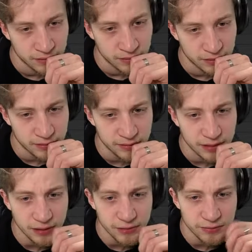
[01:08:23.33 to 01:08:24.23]
Isn't
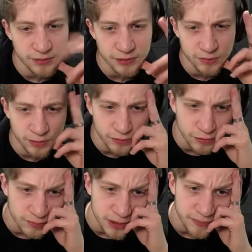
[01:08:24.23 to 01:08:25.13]
that all what it's supposed
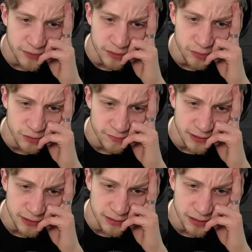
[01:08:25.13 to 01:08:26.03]
to be? Inputs
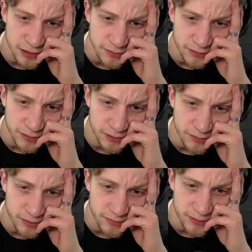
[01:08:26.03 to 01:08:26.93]
within the range of low
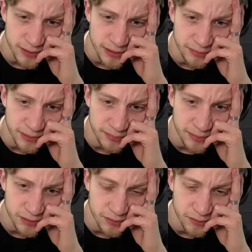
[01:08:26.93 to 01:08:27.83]
response will be remapped
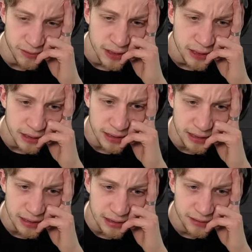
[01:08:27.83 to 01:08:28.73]
to... Yeah!